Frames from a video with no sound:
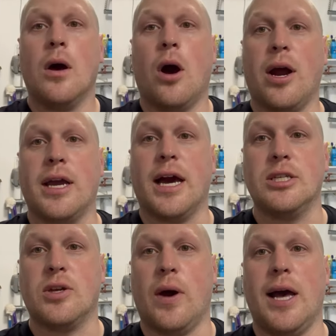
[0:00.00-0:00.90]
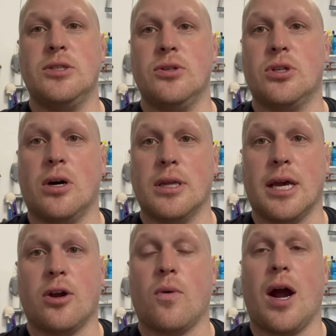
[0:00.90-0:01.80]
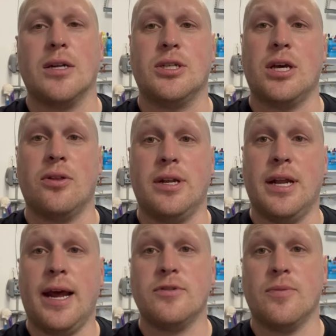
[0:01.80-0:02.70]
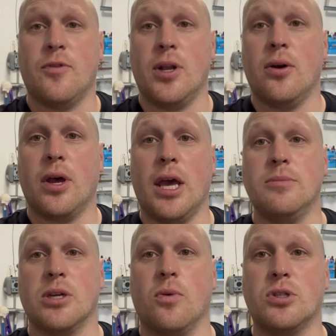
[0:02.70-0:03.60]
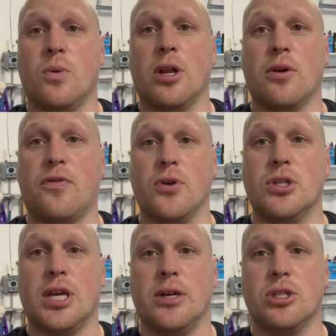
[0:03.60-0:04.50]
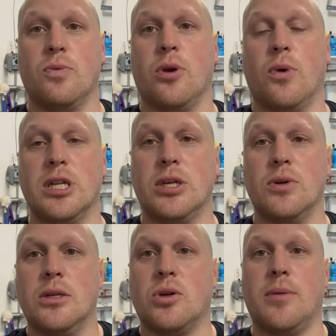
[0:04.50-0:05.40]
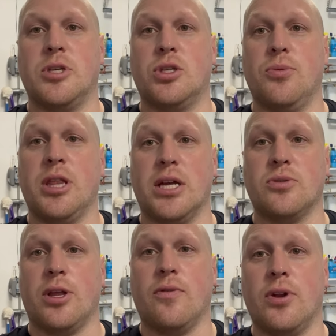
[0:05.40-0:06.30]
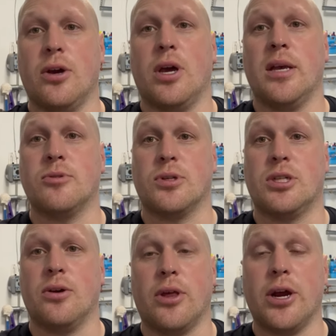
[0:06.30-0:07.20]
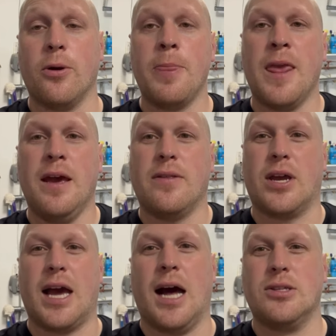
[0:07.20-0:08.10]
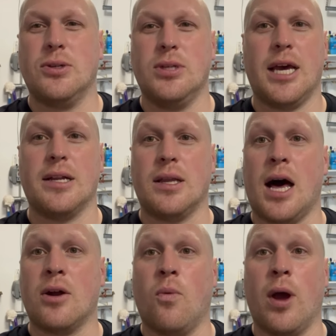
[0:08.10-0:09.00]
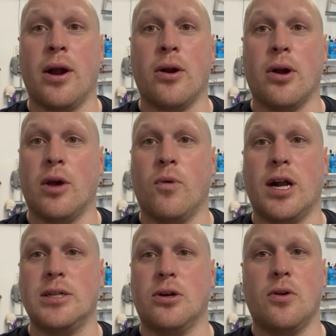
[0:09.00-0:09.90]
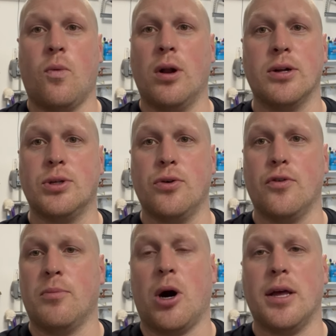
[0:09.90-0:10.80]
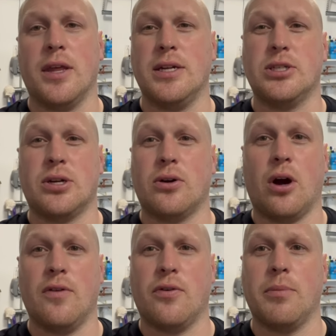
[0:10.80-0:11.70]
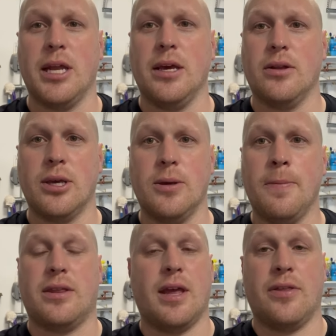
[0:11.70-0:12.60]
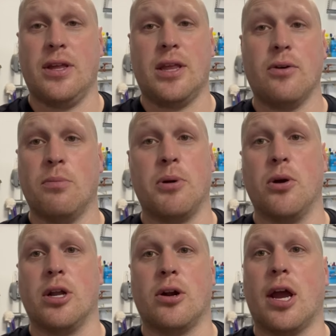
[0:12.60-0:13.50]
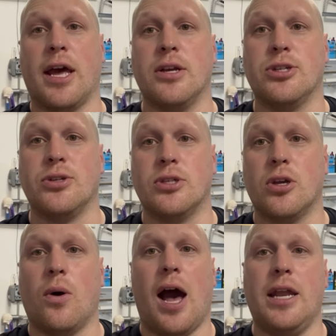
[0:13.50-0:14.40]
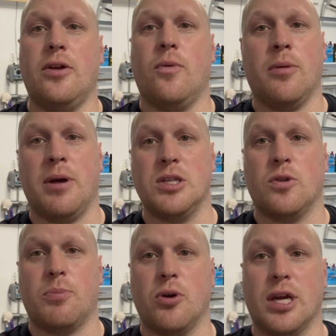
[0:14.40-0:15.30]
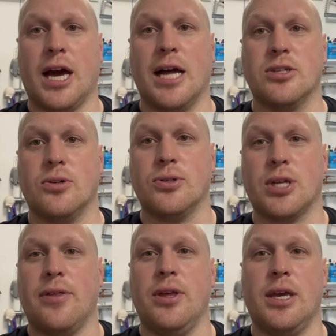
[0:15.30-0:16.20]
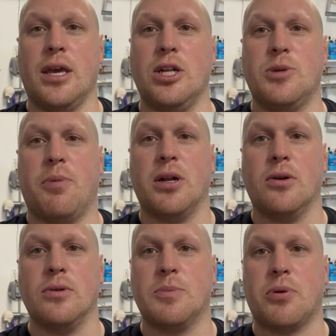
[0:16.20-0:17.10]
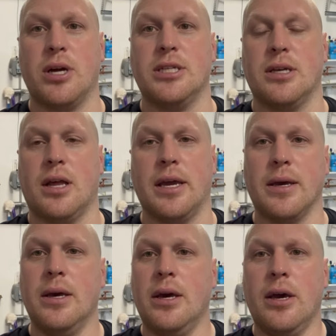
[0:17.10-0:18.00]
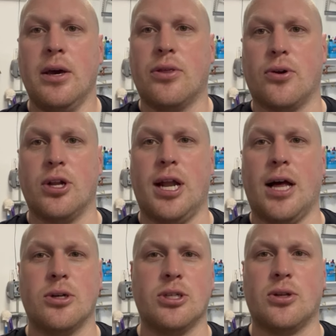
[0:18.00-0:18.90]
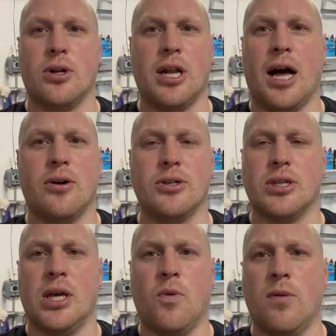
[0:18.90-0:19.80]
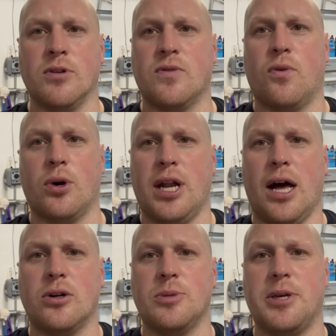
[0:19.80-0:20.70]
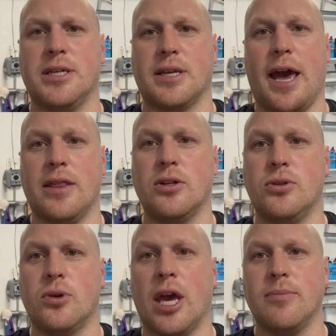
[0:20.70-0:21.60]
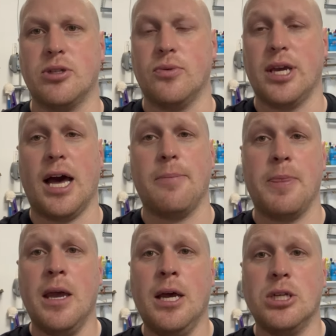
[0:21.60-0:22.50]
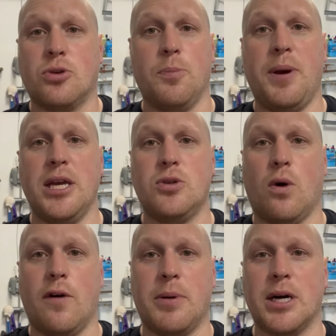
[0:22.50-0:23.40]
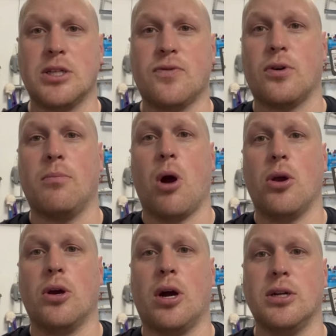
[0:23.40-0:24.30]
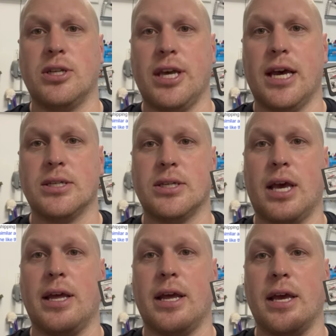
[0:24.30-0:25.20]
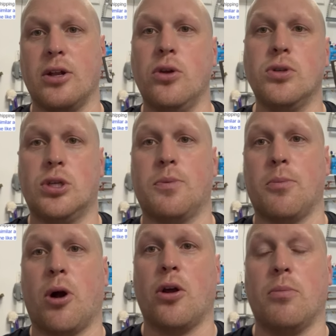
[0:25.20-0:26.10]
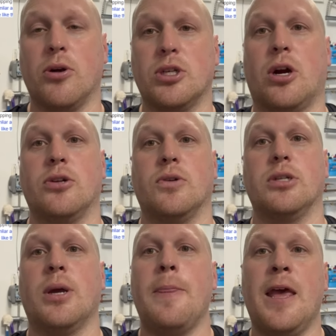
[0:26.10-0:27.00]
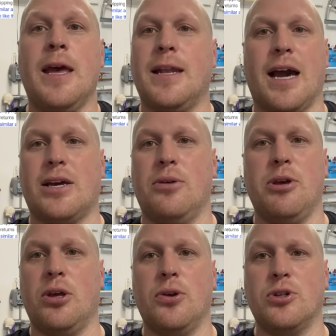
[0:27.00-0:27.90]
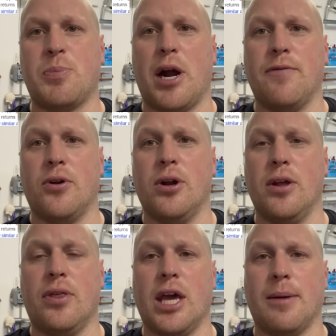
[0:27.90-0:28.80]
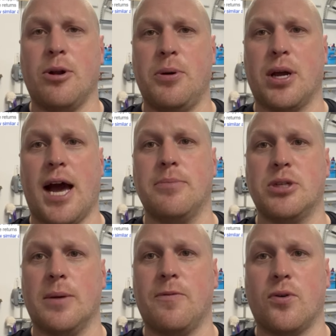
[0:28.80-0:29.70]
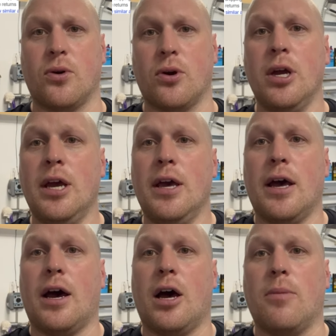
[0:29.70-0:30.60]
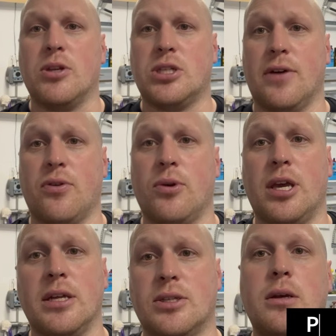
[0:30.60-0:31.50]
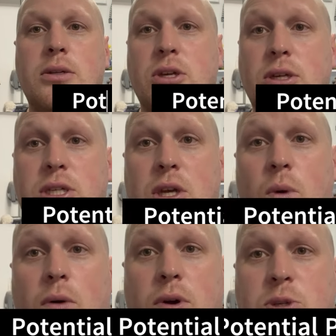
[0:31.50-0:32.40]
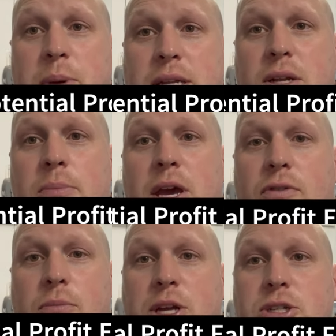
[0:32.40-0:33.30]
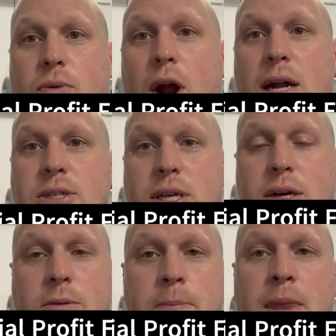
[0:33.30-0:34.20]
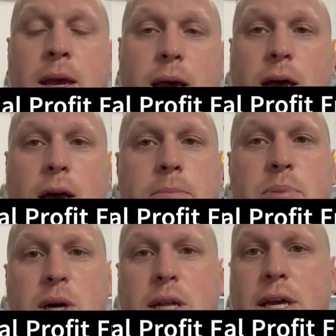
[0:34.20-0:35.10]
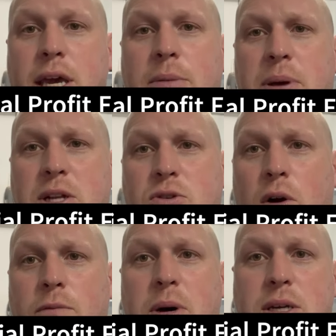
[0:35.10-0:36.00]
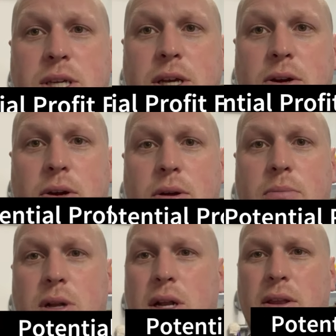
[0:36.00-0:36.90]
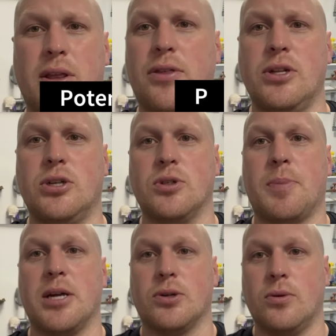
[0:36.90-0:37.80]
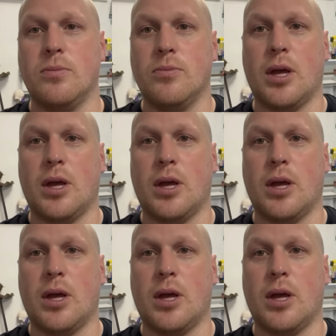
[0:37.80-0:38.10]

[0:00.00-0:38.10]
All right, guys, so as you saw at that garage sale, they did have some video games. It was one of the first sales that we went to, so I'm assuming that's why the video games were still there. The consoles had a lot of wear, and when I turned one or two of them on, they just turned off immediately. I think they were broken or had issues, so I didn't want to mess with broken consoles. I think each bundle was priced at like $30, $30, and then one was $40 because I had the two games that we got. So we paid 12 bucks for a Mario Kart DS and a new Super Mario Bros. cartridge. Not going to be a huge profit or anything. I'm going to put comps up for um, the stuff that we get so you can see what we're expected to make from each garage sale. Um, but again, paid 12 bucks here, but no, nothing too special.